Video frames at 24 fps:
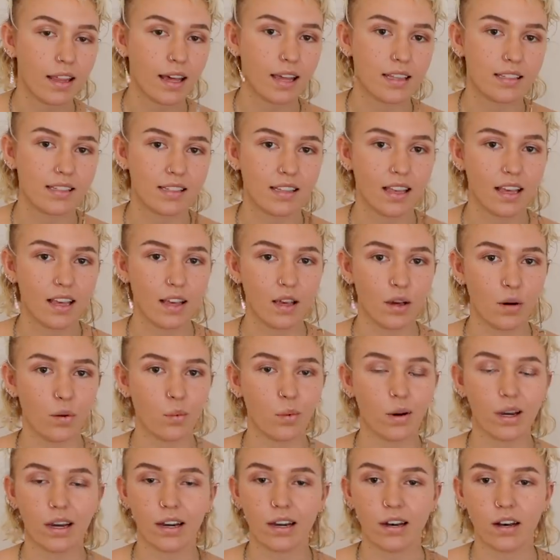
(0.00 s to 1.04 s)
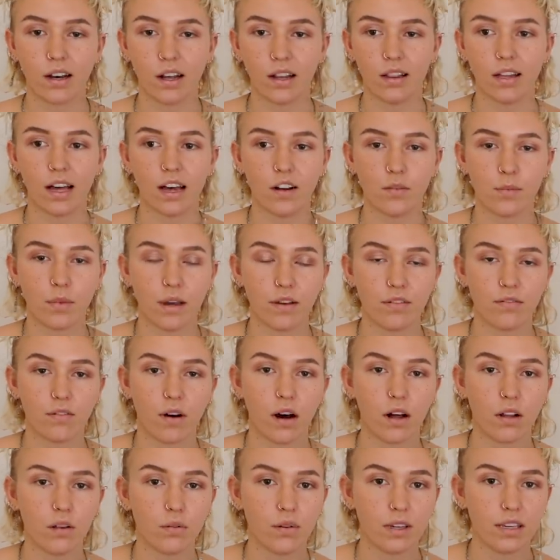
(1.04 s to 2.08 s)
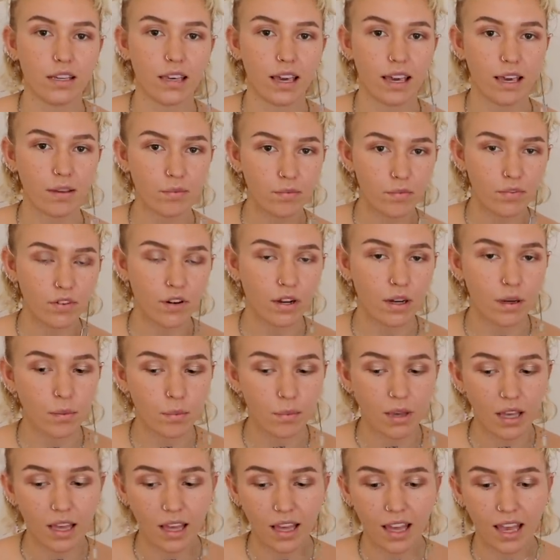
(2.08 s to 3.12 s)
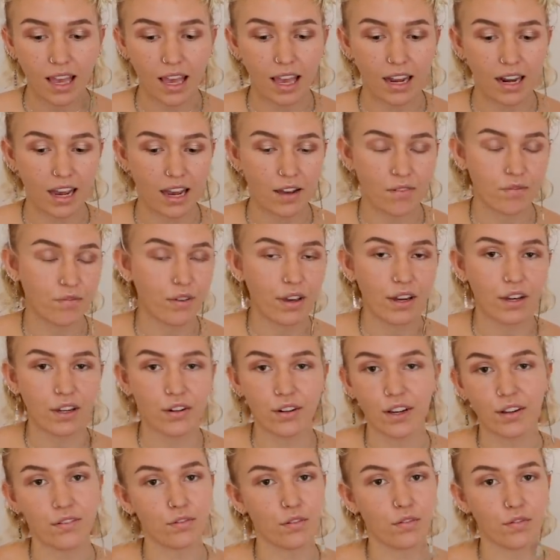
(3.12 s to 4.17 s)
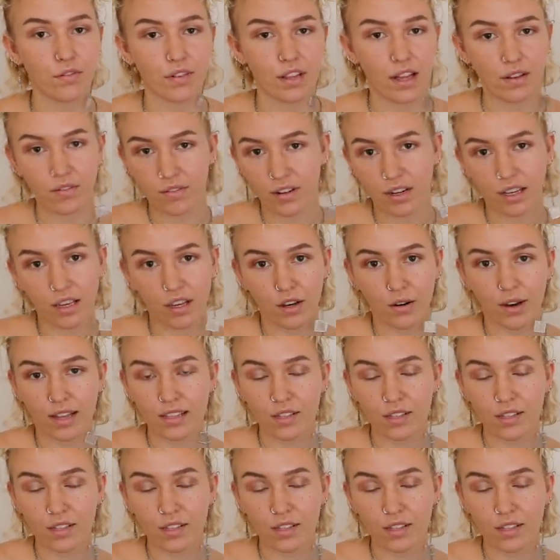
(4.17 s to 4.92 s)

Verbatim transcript: That's where a lot of my following came from and I'm very grateful for that video.